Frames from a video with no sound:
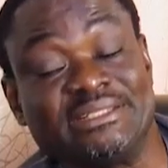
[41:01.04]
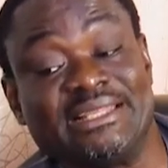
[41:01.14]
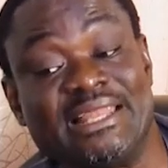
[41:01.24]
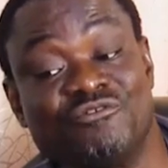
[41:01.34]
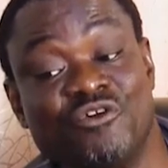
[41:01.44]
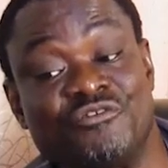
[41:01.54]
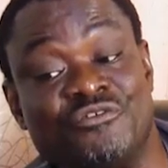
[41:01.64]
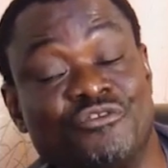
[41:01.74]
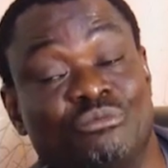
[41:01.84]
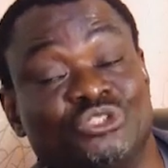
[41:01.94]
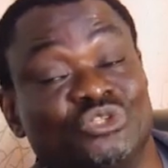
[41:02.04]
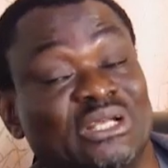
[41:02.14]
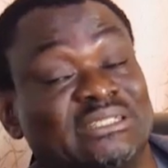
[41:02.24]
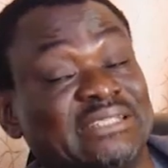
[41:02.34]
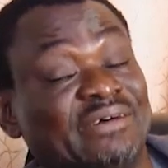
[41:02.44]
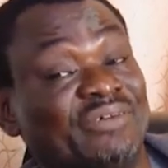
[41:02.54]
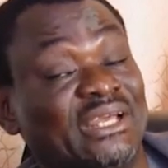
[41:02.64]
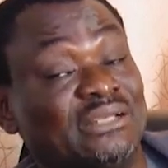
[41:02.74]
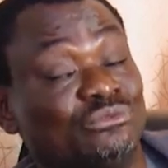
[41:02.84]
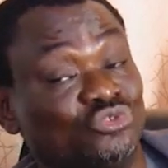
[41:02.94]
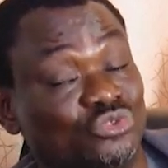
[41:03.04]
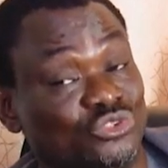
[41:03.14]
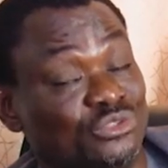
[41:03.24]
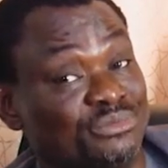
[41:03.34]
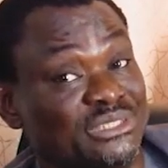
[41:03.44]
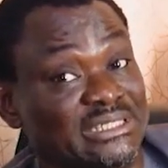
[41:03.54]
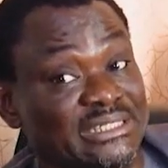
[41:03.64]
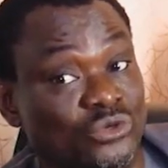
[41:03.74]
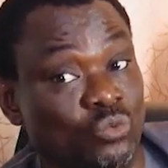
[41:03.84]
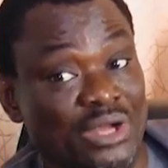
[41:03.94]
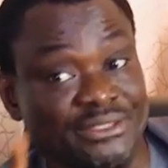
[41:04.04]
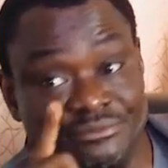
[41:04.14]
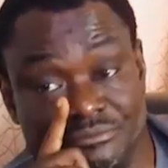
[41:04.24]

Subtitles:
the level of information that is available to us, the one,